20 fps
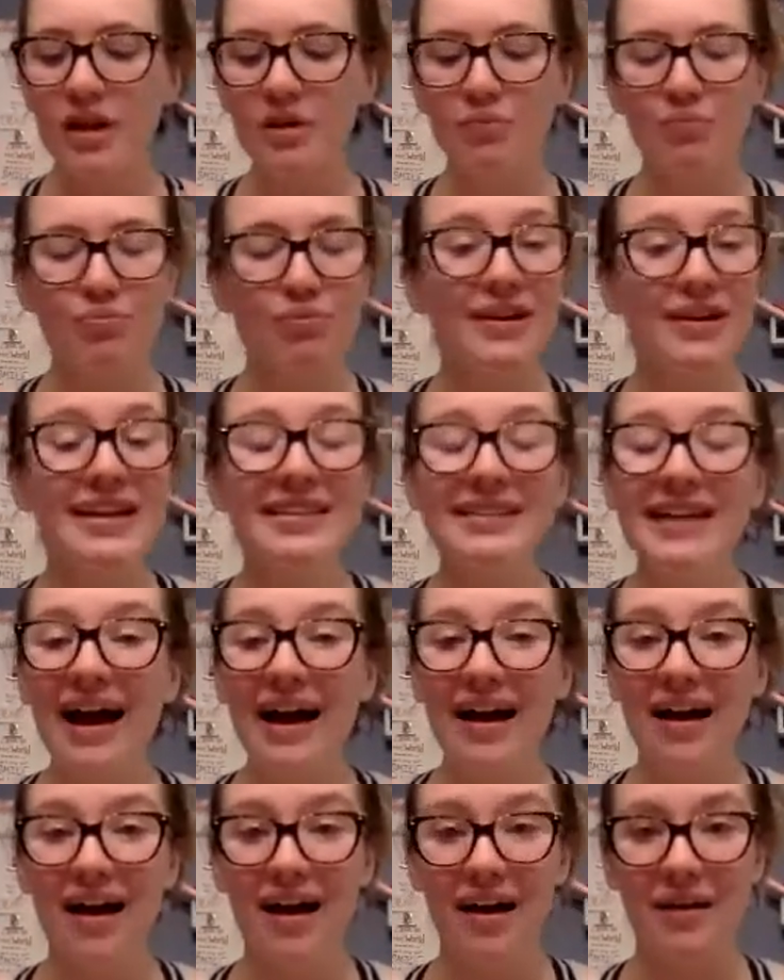Bring
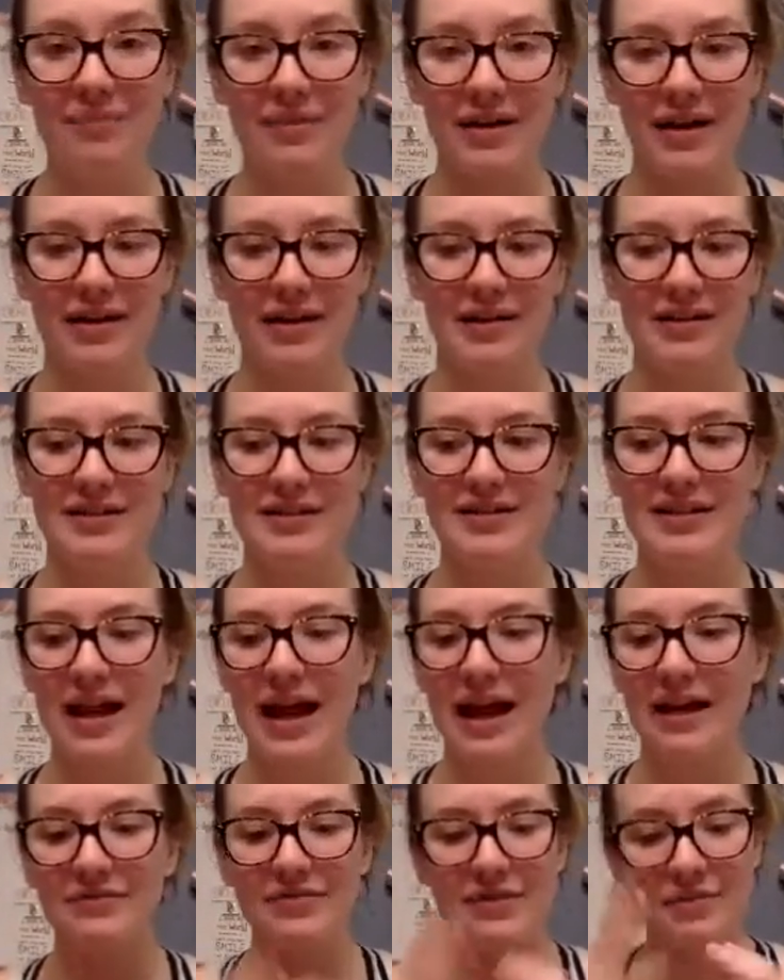that up. It doesn't
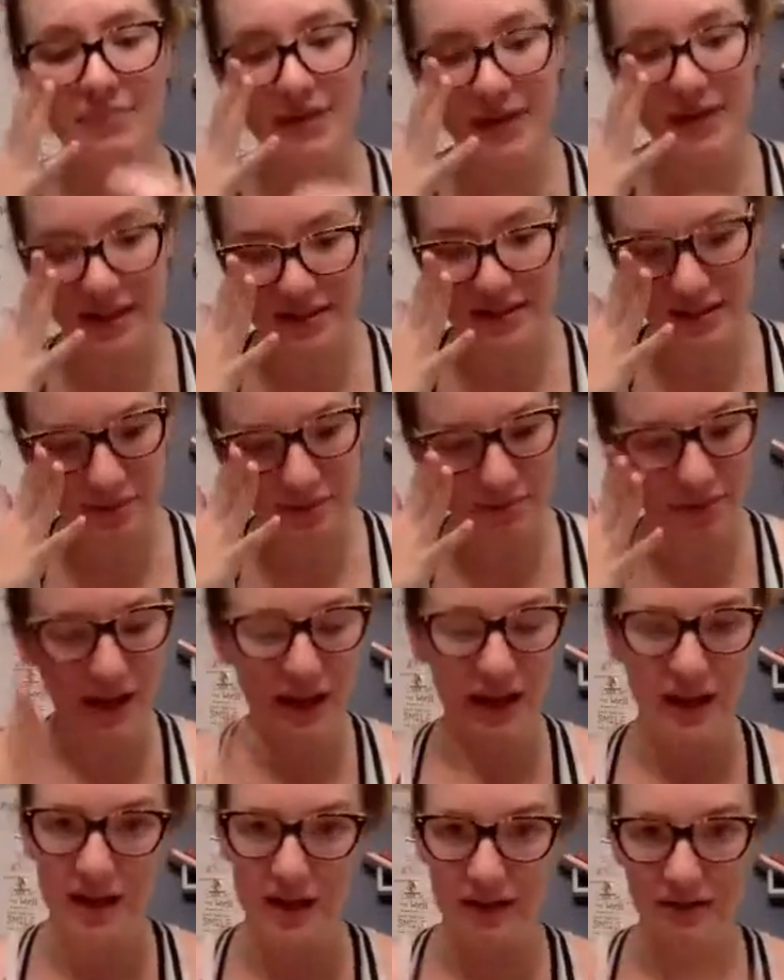have to be some
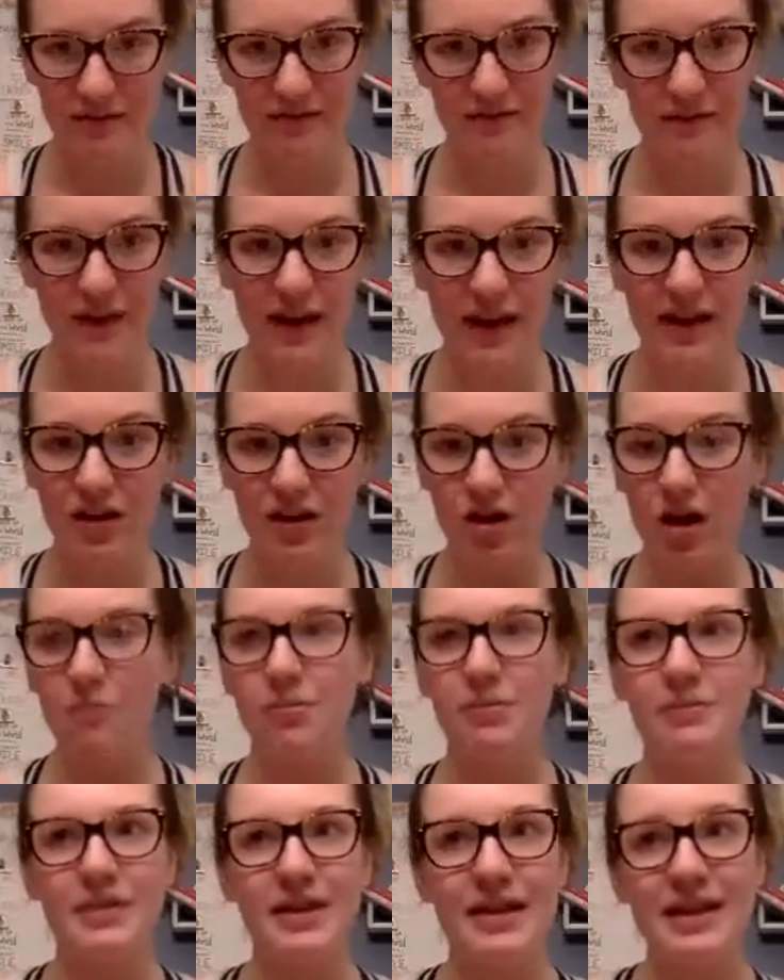like fakey
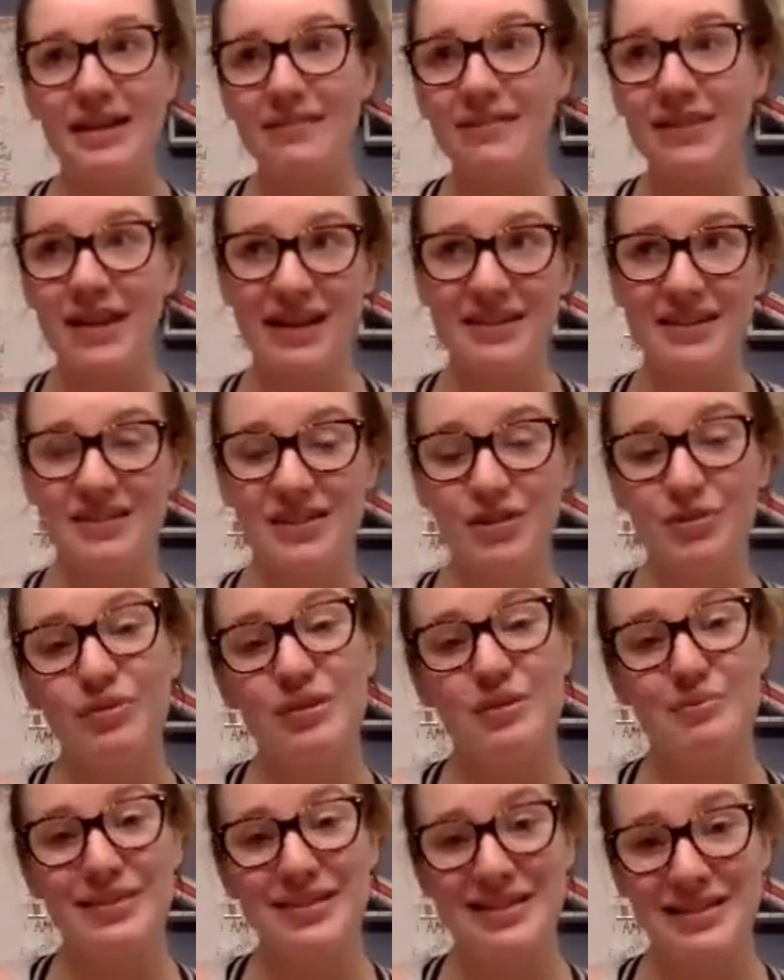compliment that even has to do with
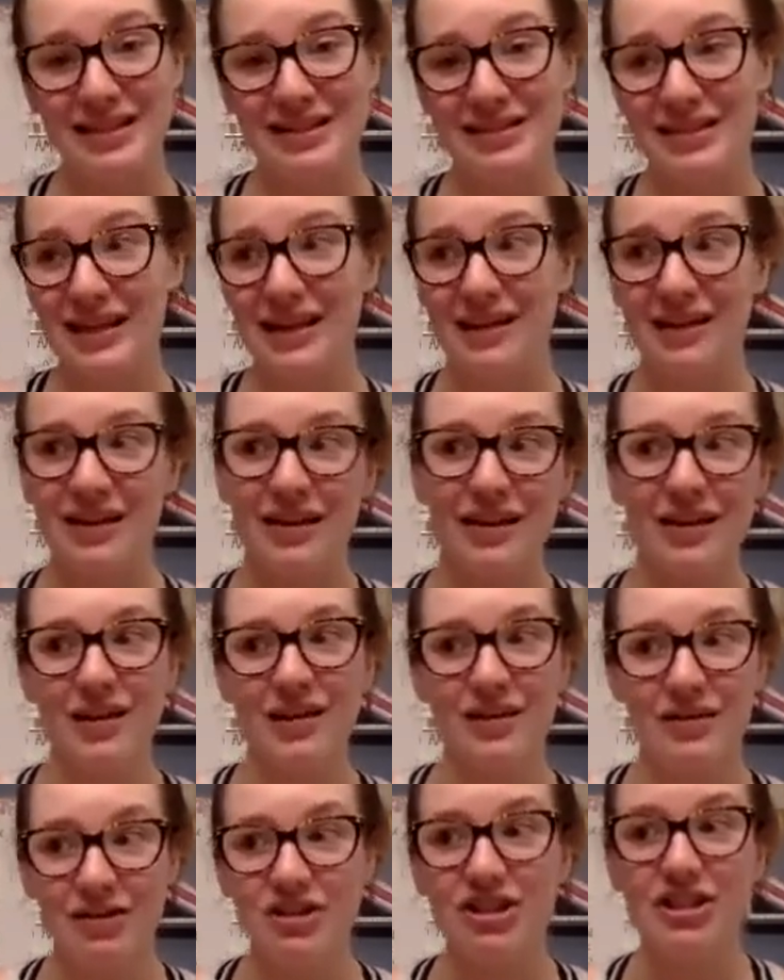the business. Like
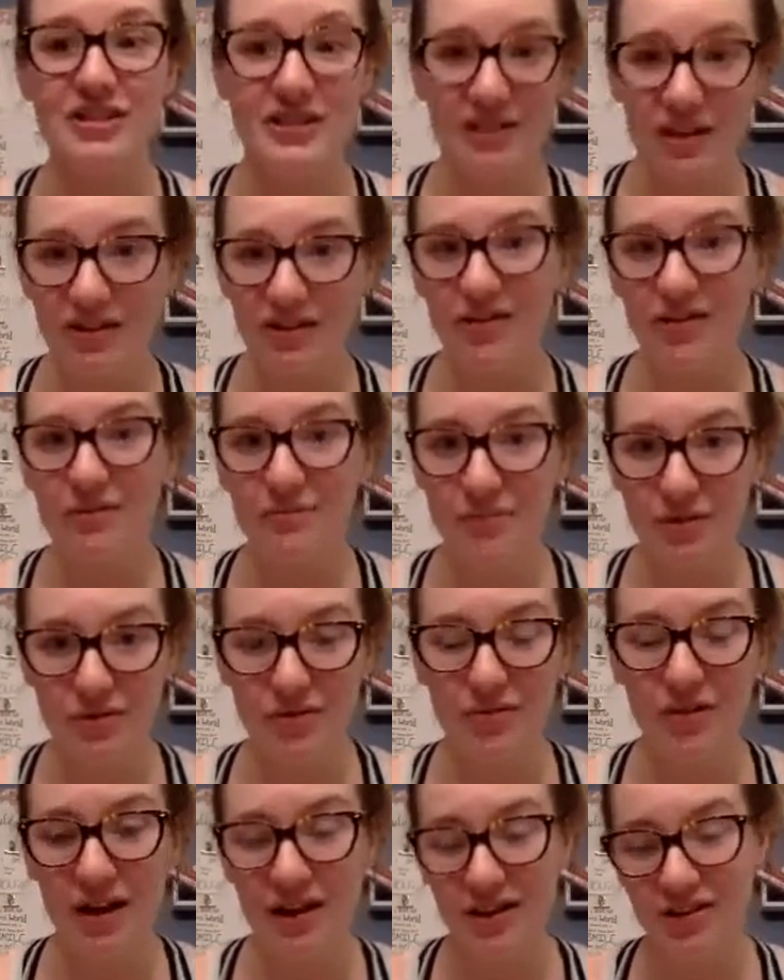legit tell them you
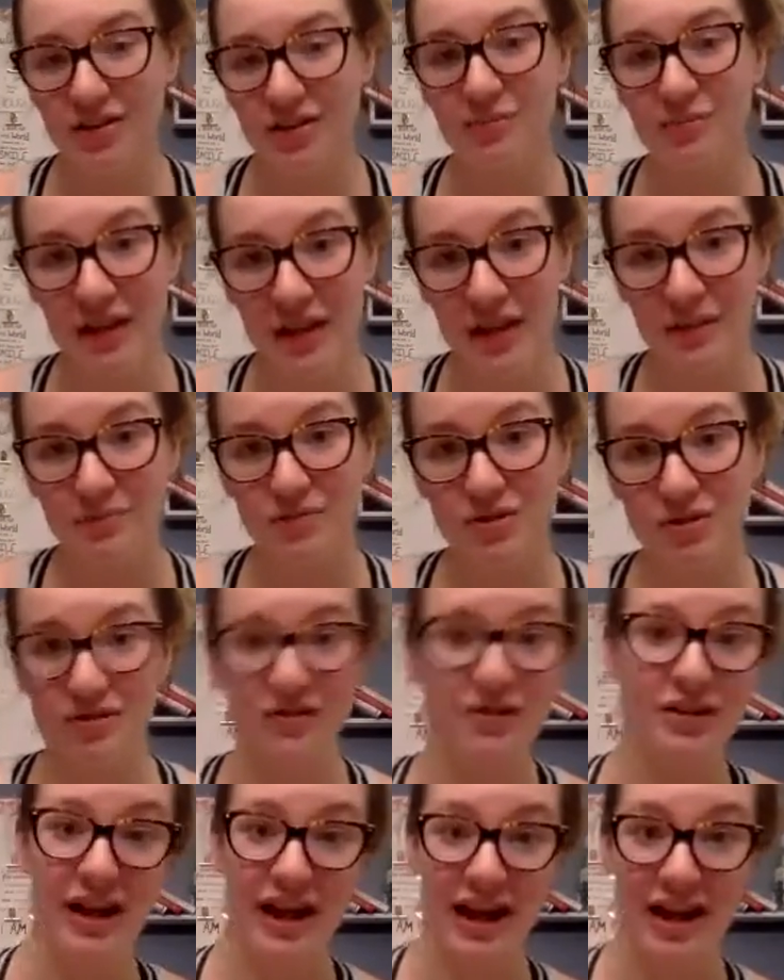like their memes or
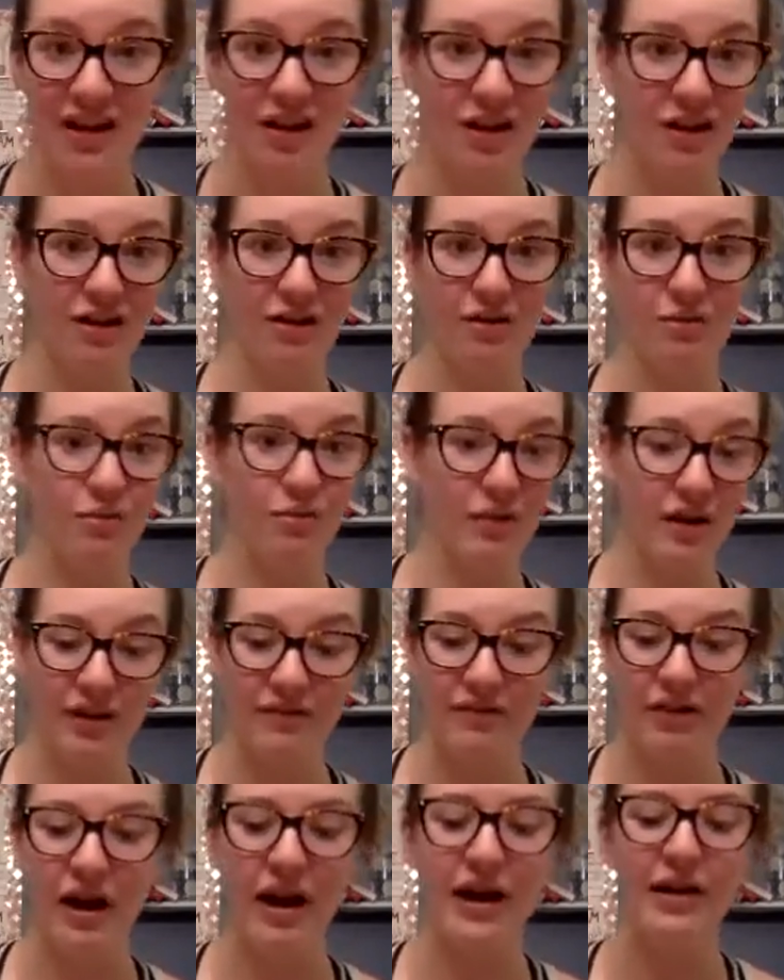their hair or
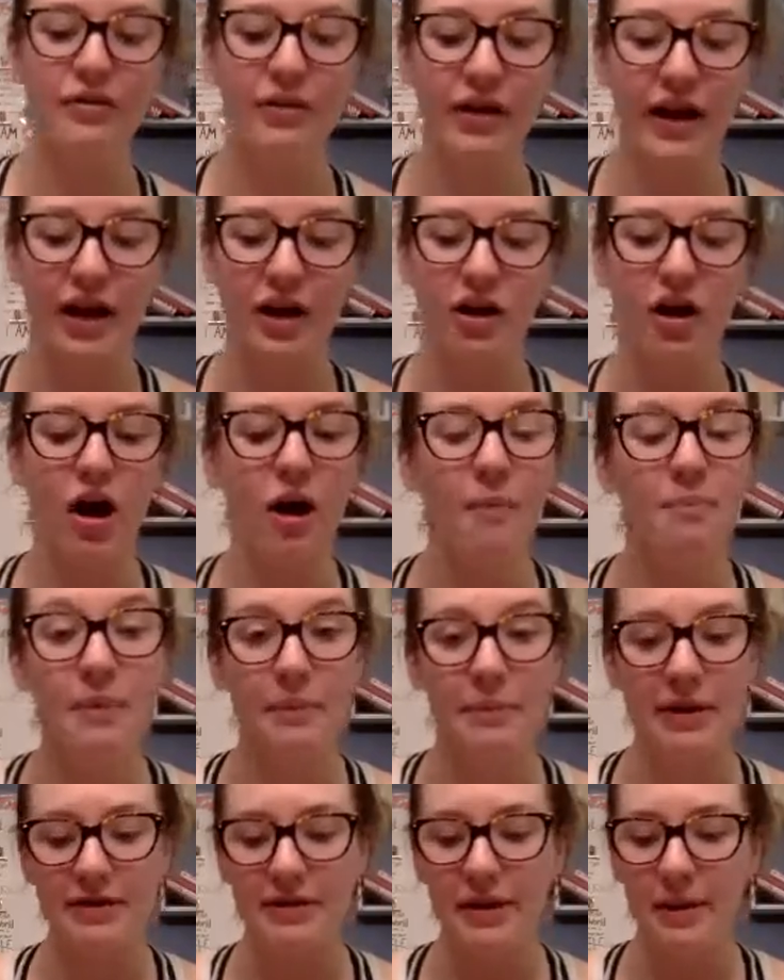whatever. I don't care.
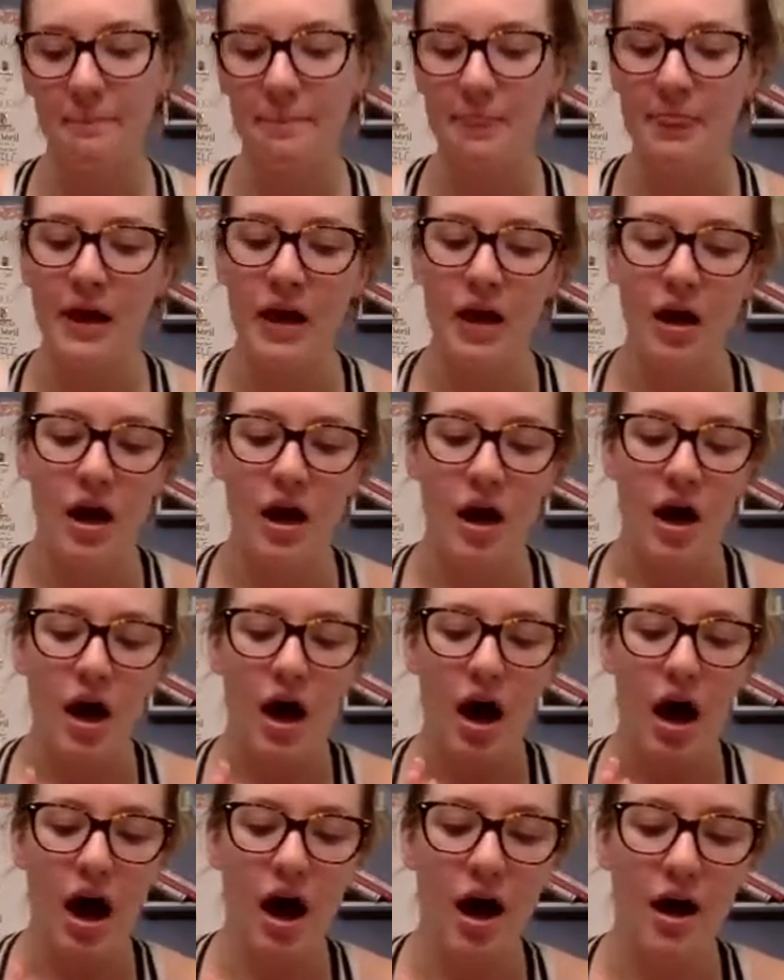Compliment
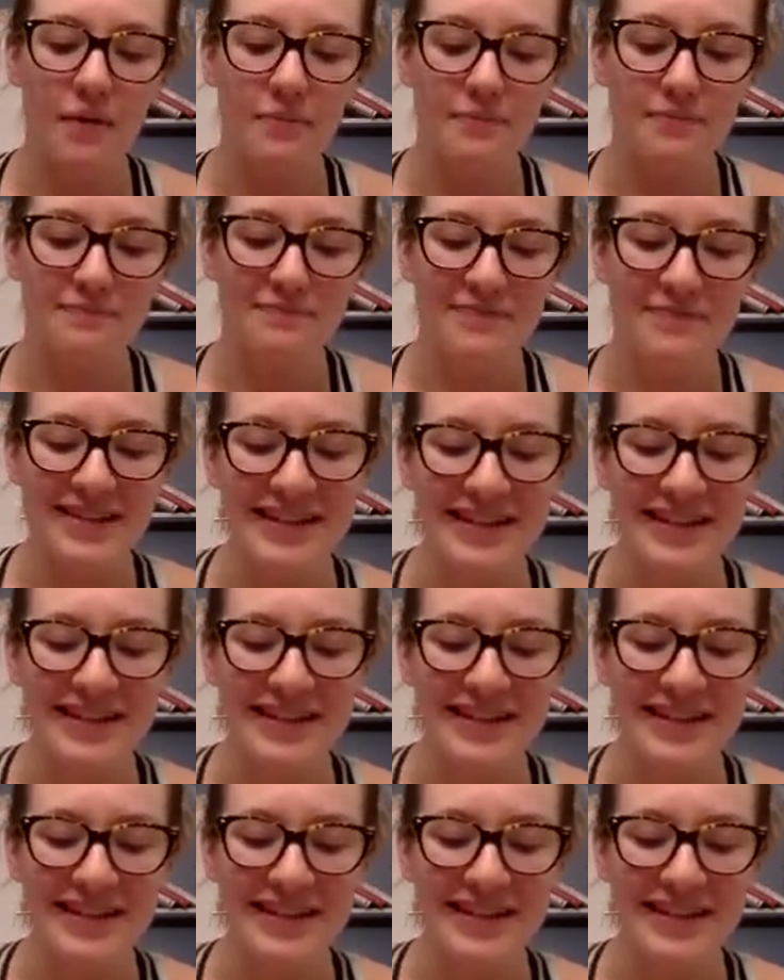them.